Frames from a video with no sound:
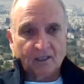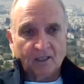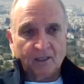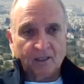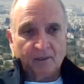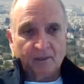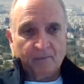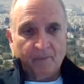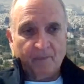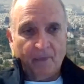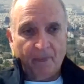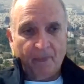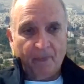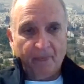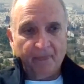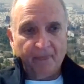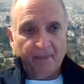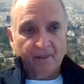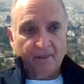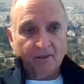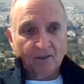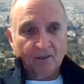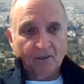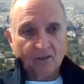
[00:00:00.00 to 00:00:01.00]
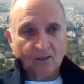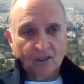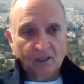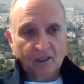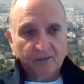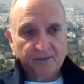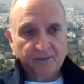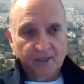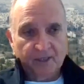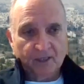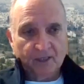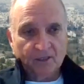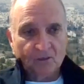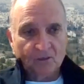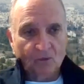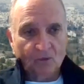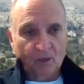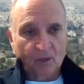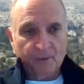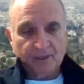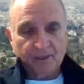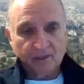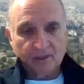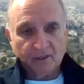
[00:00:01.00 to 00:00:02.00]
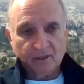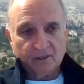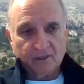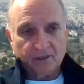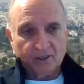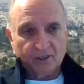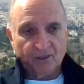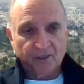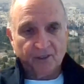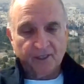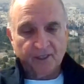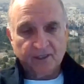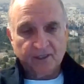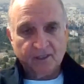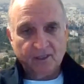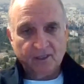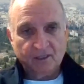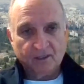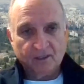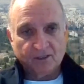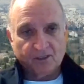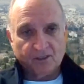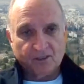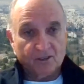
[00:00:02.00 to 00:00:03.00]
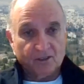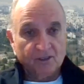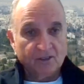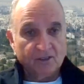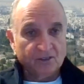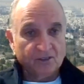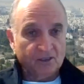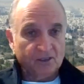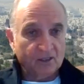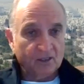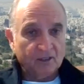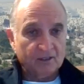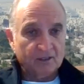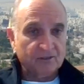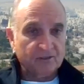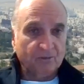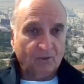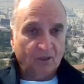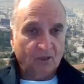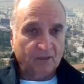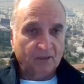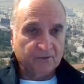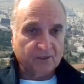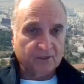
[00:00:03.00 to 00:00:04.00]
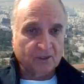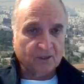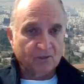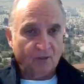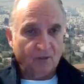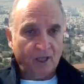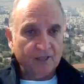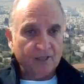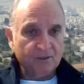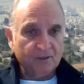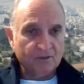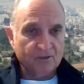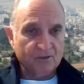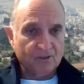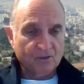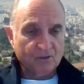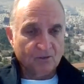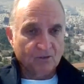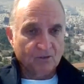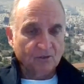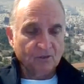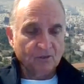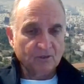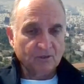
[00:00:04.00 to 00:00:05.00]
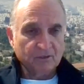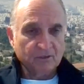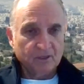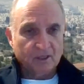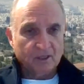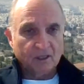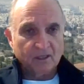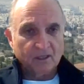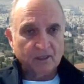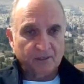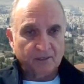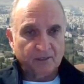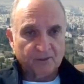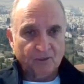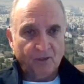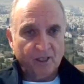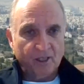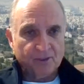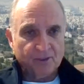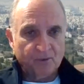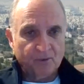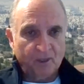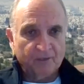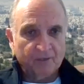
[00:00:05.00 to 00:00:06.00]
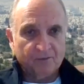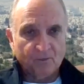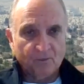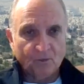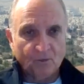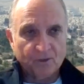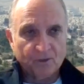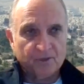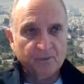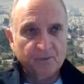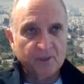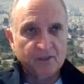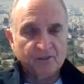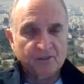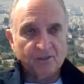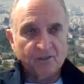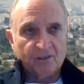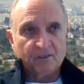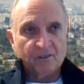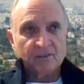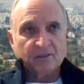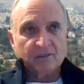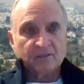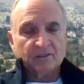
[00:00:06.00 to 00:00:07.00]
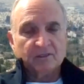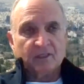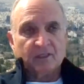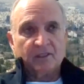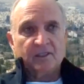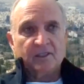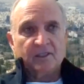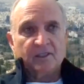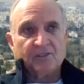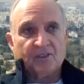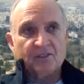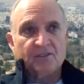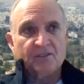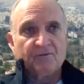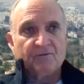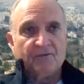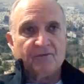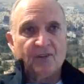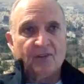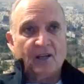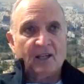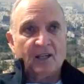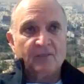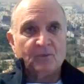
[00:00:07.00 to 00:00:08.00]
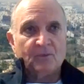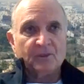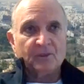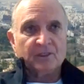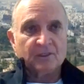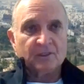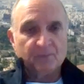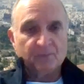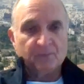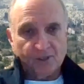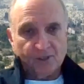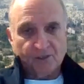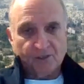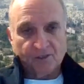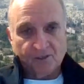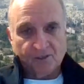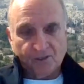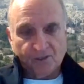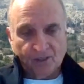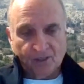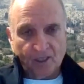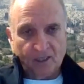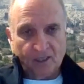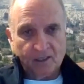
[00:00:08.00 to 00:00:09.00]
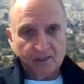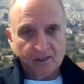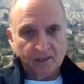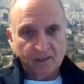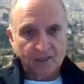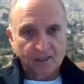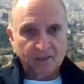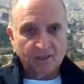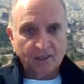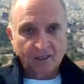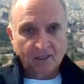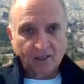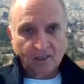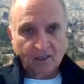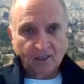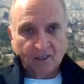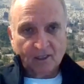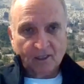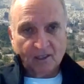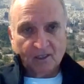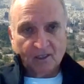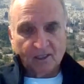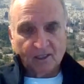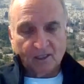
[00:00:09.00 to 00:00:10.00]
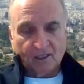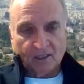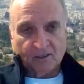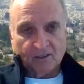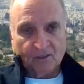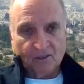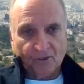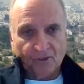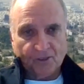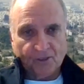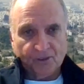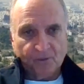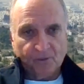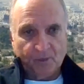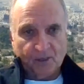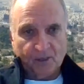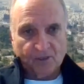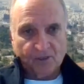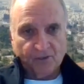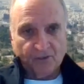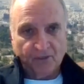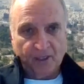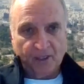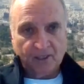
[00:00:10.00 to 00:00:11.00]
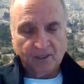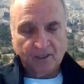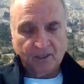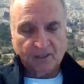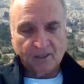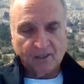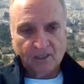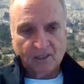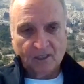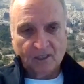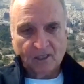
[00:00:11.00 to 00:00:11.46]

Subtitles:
Um, Lived in New Wilmington until 1966. Well, after graduate school, after graduating from Westminster in 1965, went to Michigan State and then University of Pennsylvania.